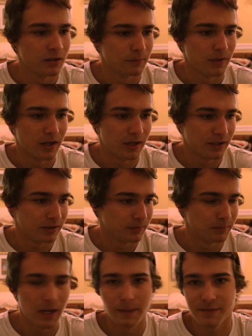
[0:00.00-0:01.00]
My
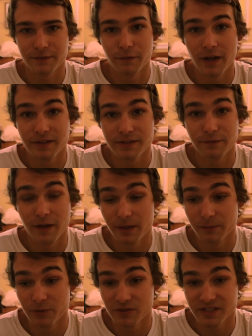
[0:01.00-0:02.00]
mom's friend's
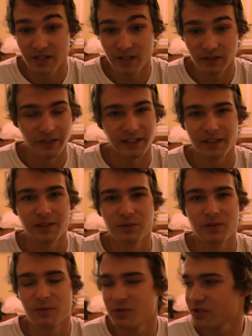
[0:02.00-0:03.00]
family was there. Like,
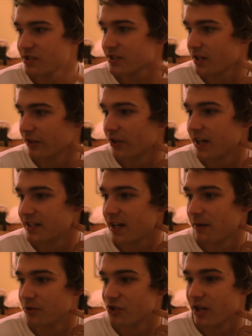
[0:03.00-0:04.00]
it was just a great
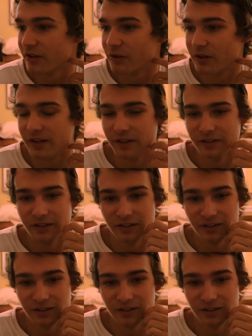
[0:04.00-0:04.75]
time in general. And,